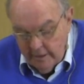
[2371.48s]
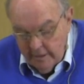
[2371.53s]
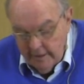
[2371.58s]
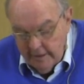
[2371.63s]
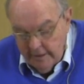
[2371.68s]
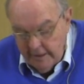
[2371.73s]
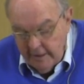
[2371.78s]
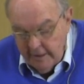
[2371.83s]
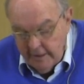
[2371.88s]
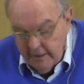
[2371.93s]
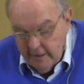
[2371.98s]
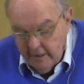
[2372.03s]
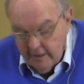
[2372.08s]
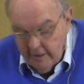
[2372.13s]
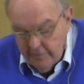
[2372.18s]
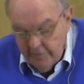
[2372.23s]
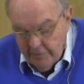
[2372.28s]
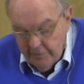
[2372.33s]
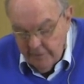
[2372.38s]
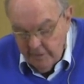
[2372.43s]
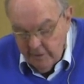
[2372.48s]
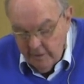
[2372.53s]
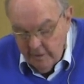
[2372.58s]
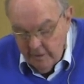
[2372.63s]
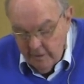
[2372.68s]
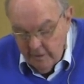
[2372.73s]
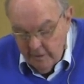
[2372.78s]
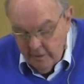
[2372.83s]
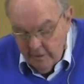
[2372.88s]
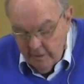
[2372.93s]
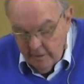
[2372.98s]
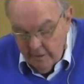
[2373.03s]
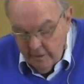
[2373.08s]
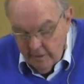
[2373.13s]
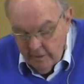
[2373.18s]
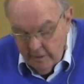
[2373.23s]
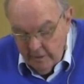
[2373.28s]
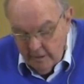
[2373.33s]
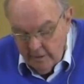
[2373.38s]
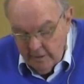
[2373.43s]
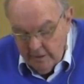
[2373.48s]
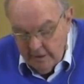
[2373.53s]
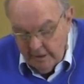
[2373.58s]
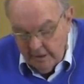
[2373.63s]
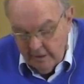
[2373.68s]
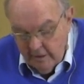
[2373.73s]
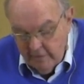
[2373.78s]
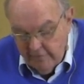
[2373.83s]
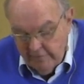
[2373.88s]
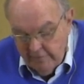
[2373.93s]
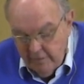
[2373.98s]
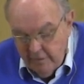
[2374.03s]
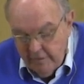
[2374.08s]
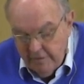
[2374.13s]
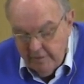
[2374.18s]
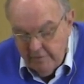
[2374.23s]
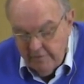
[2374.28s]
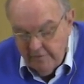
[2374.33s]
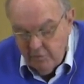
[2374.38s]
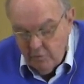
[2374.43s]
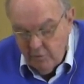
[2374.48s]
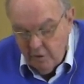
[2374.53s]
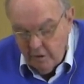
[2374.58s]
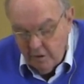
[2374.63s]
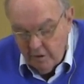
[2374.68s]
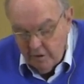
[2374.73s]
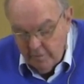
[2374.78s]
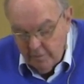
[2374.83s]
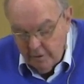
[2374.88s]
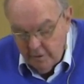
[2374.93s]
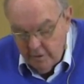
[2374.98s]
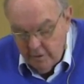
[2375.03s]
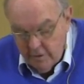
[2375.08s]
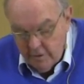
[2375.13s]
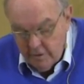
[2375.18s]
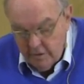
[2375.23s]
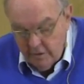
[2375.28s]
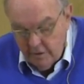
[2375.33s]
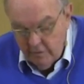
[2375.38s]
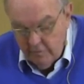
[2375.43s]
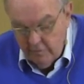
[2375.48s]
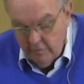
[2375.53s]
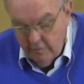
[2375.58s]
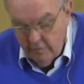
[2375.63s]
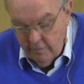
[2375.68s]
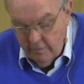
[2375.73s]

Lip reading: and die and take the filth of the world upon yourself